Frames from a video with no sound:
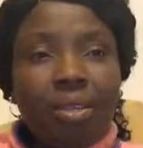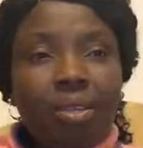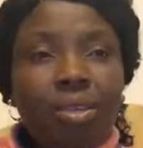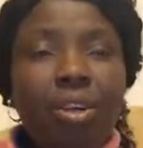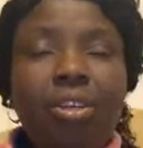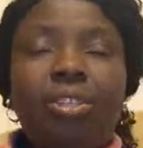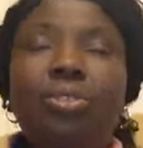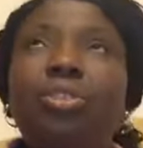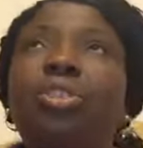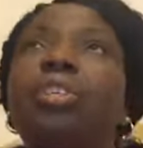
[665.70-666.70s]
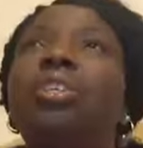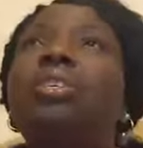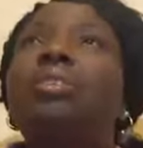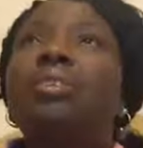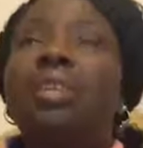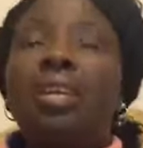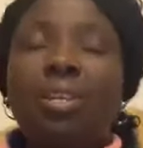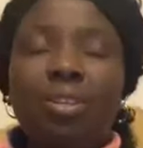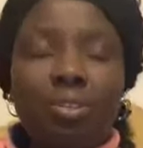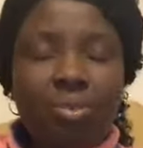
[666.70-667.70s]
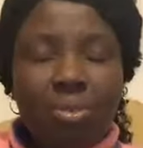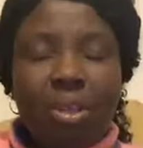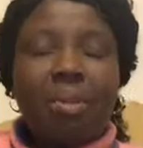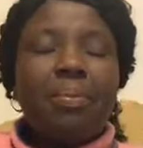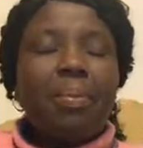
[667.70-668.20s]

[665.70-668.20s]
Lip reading: Glory to Jesus. Hallelujah.